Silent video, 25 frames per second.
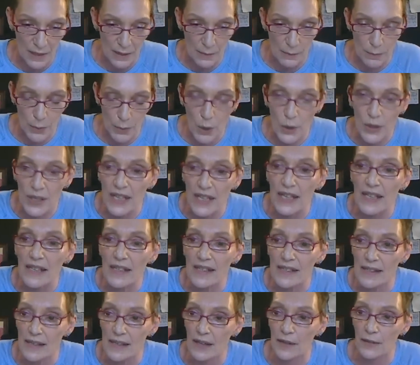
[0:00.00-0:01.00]

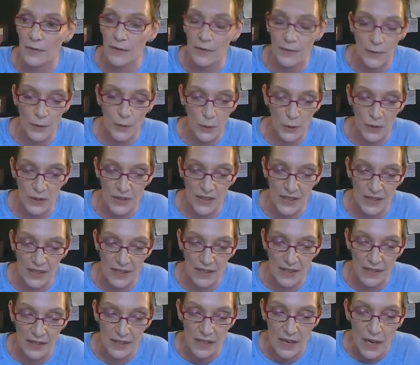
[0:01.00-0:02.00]
bodies and
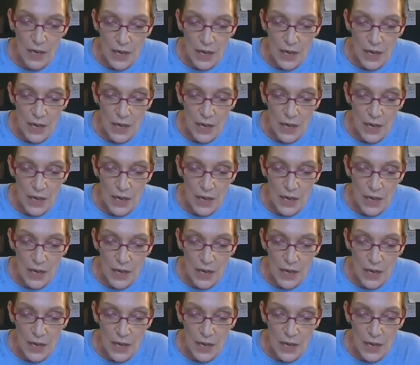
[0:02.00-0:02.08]
forces,